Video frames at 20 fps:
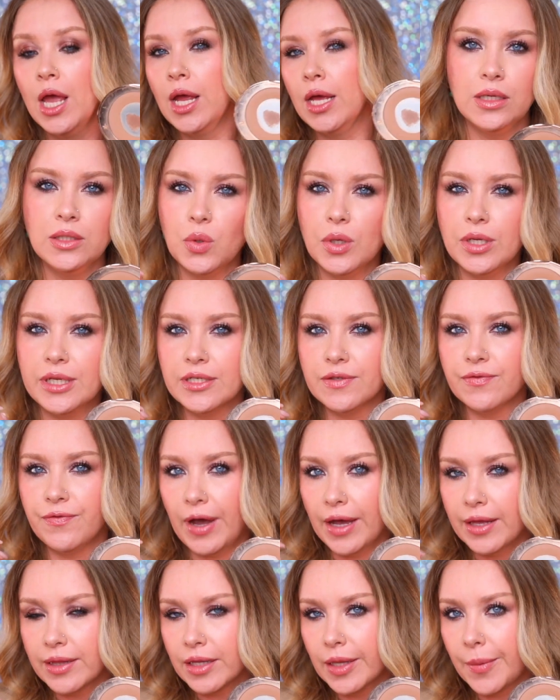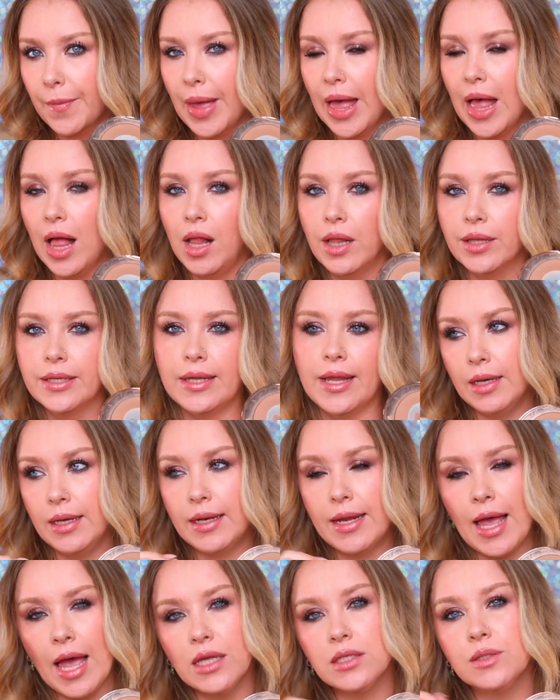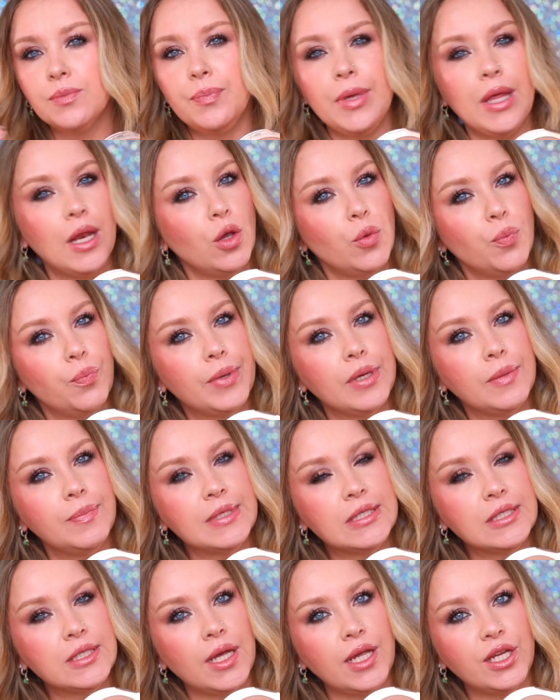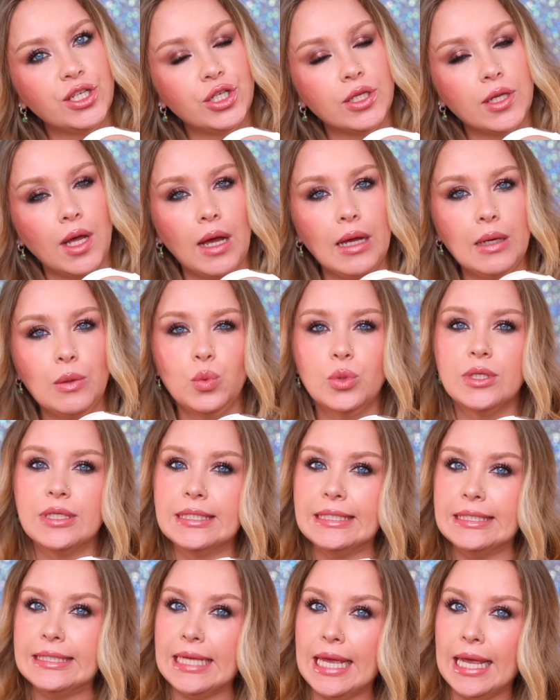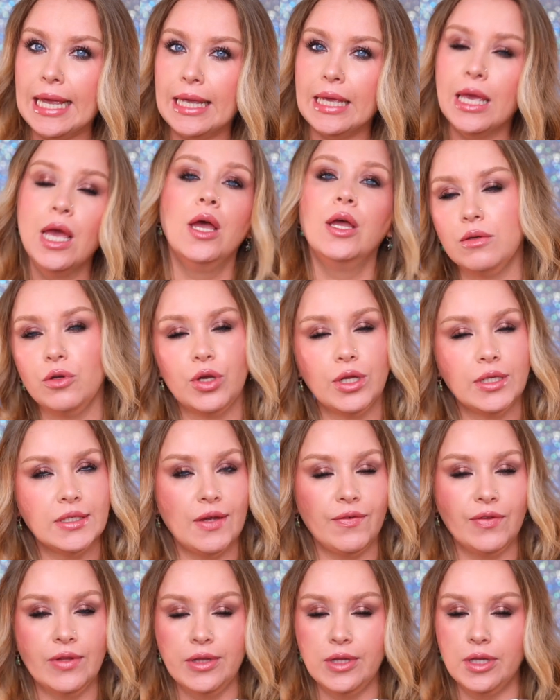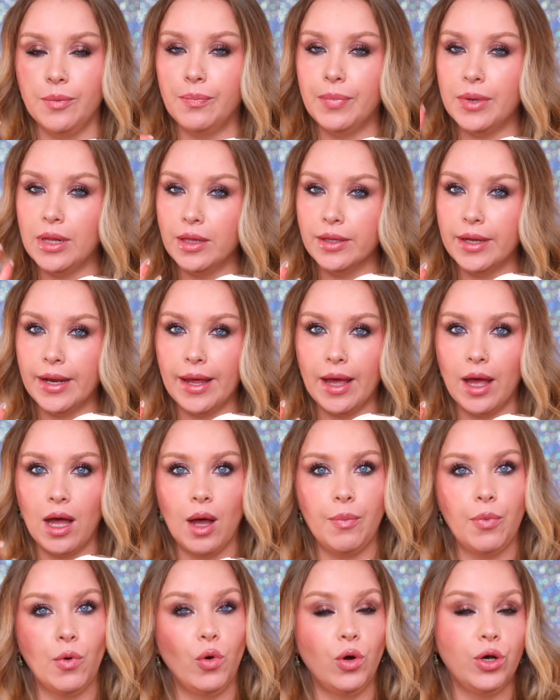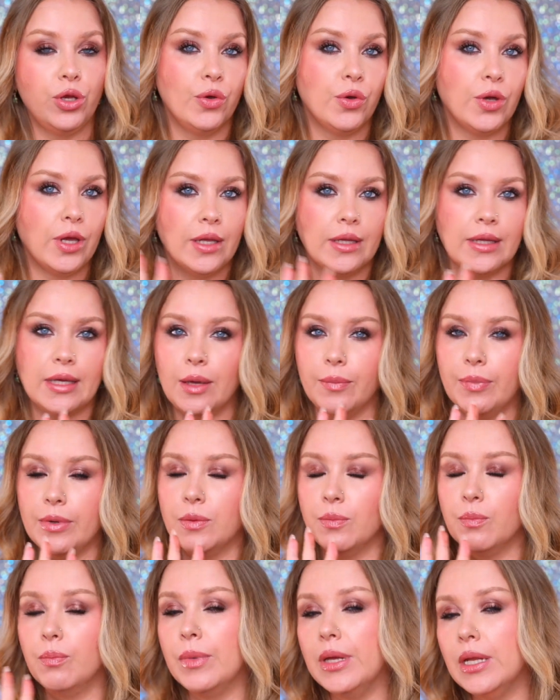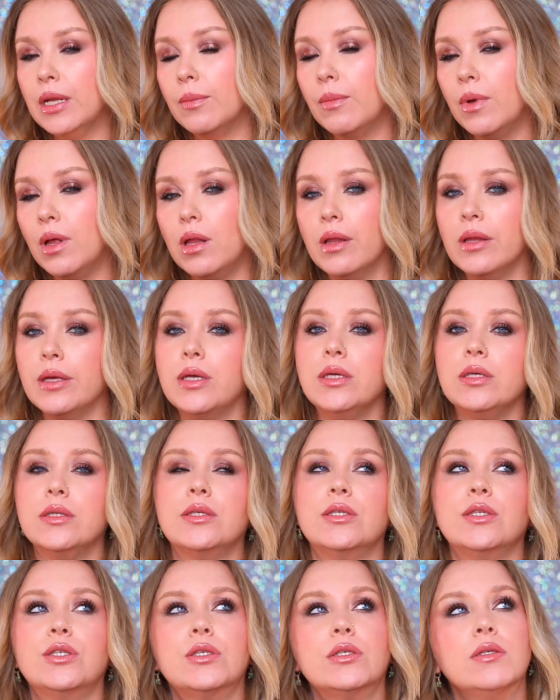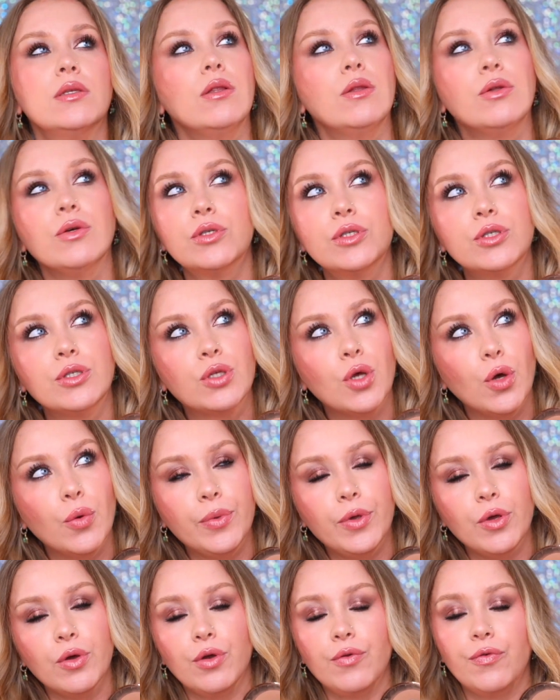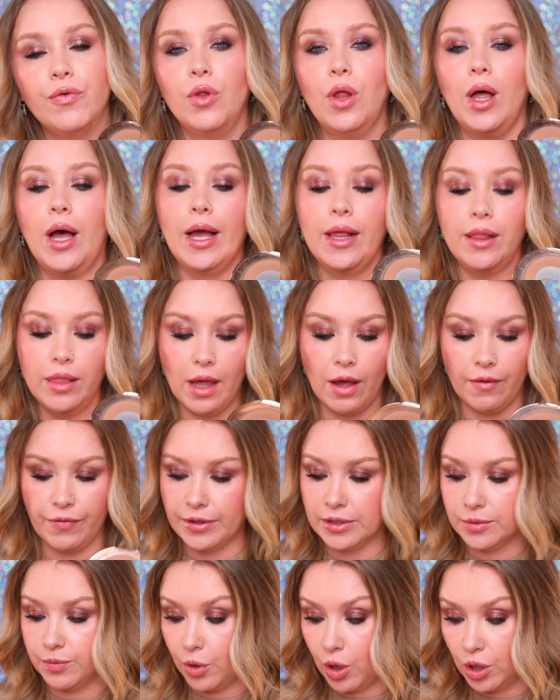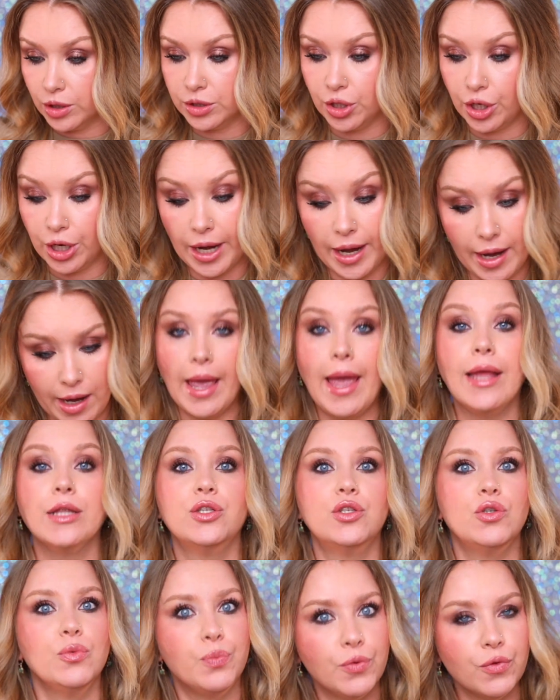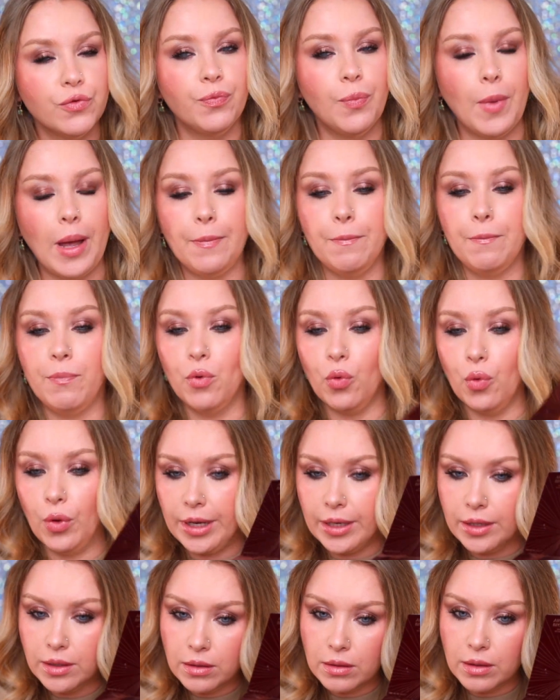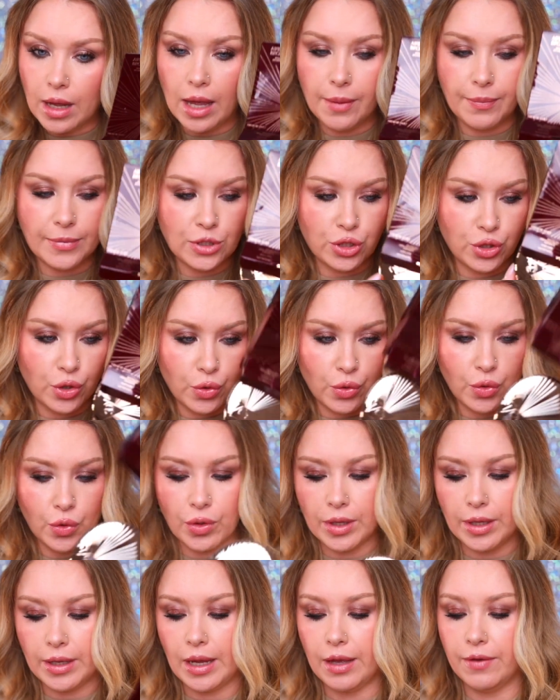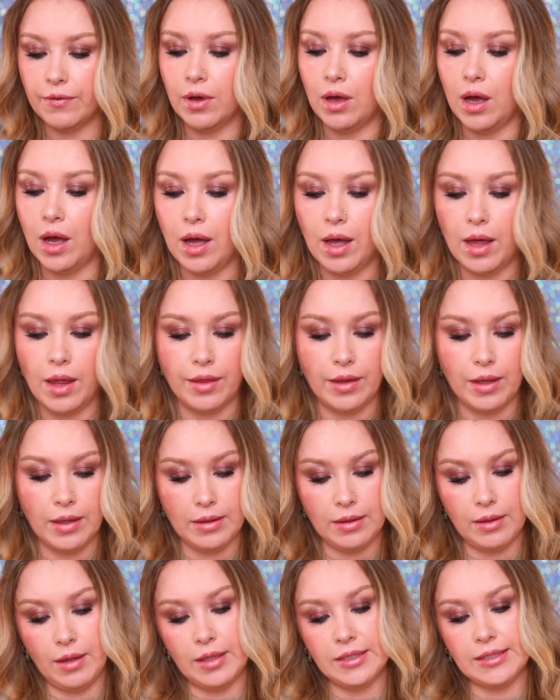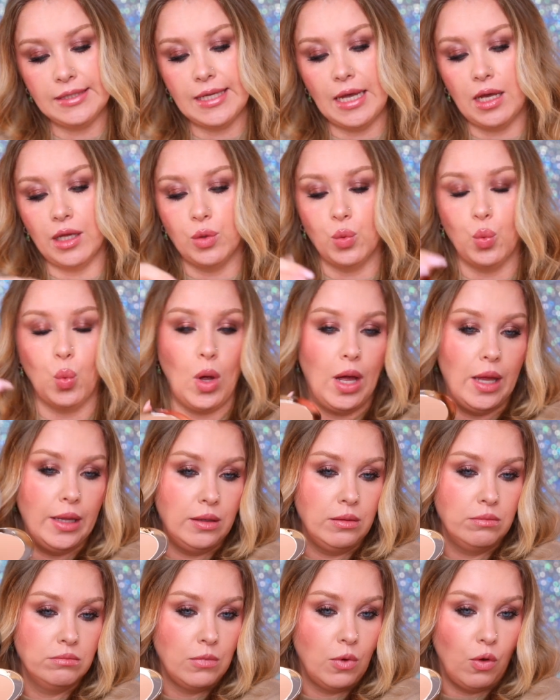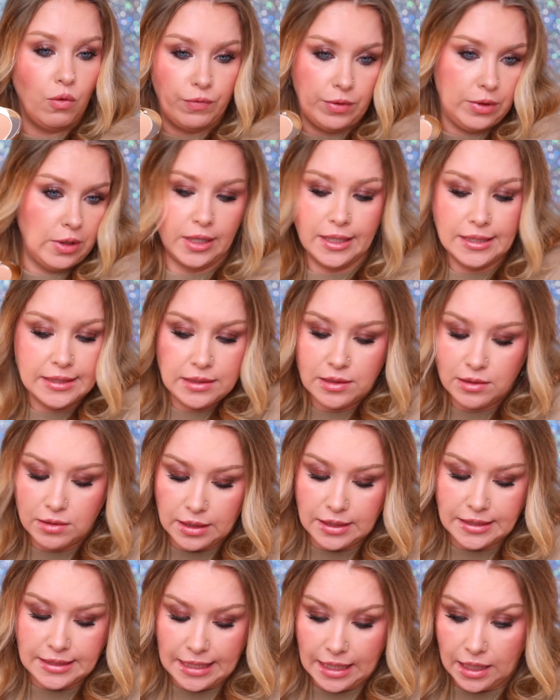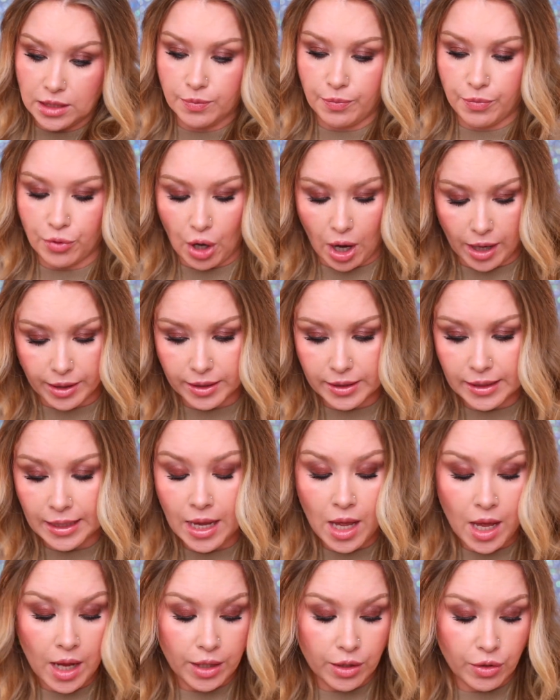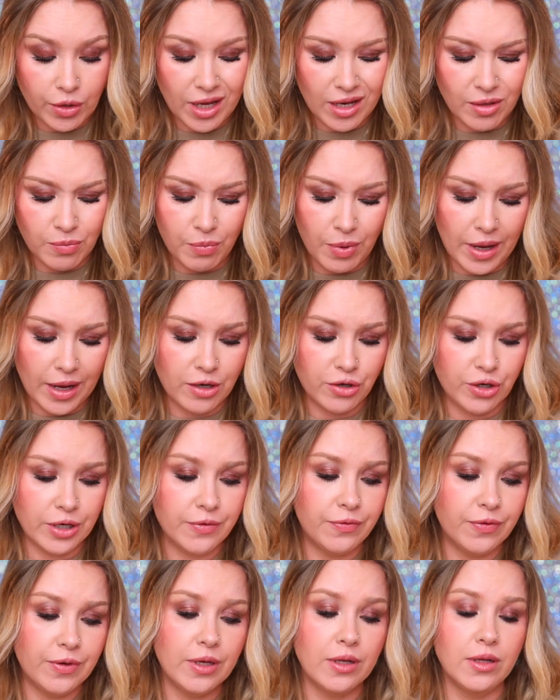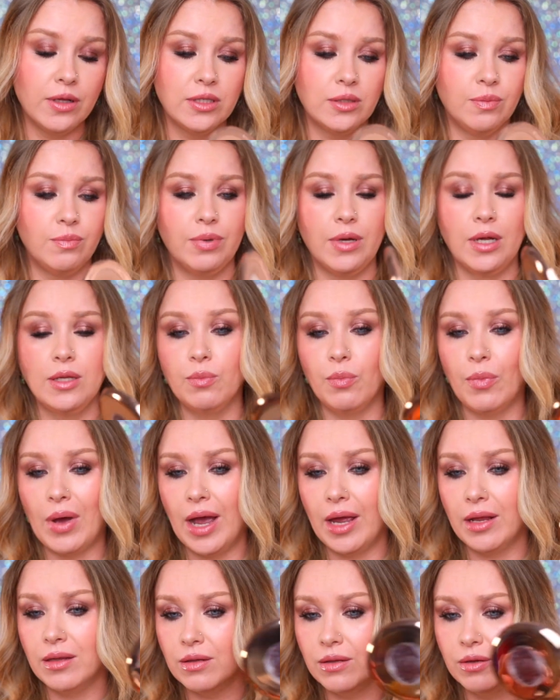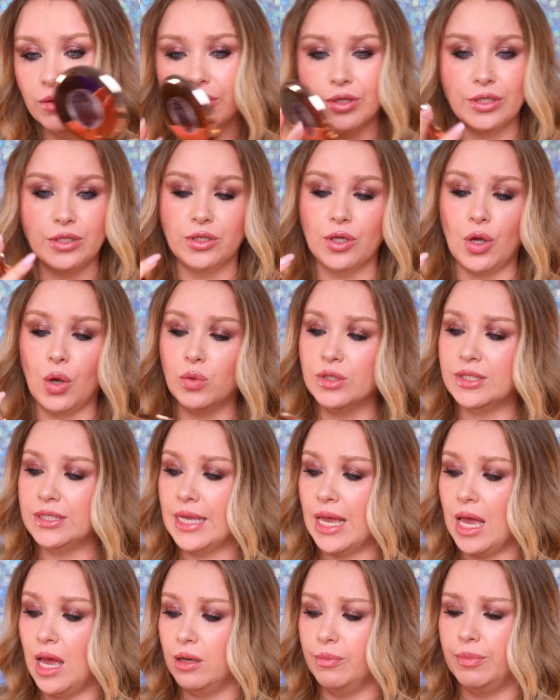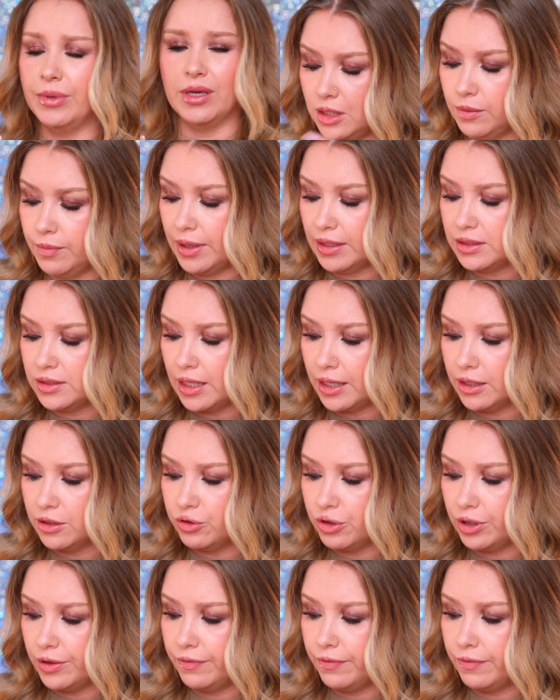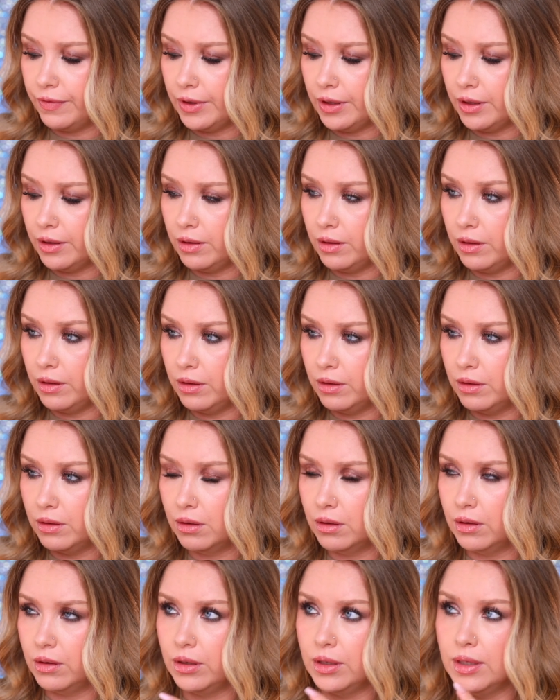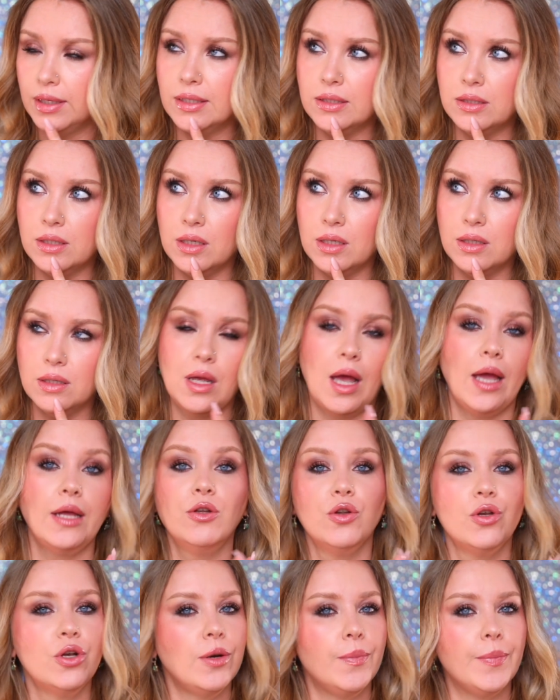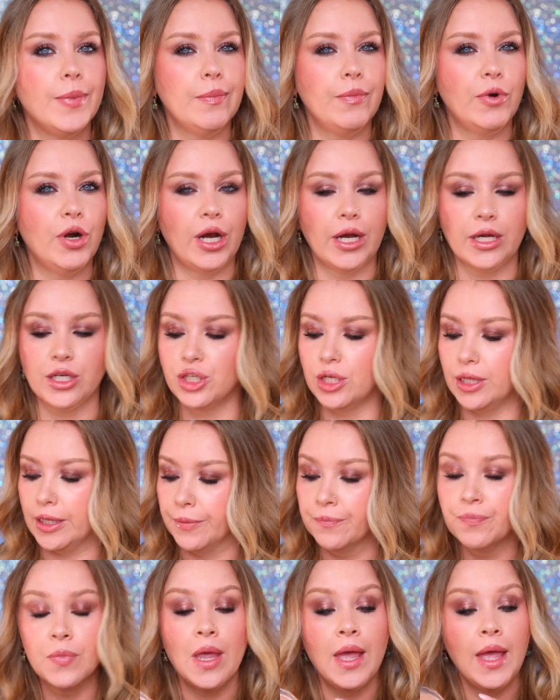This one is finely melted. It has medium pigmentation, I would say. You can definitely build it up, or you can keep it minimal. It looks so beautiful. I love this bronzer. And to prove my point, I must show you that I've got the second one of this exact product. You can buy refills, but mine looks so sad because my second refill, is it? I don't remember actually.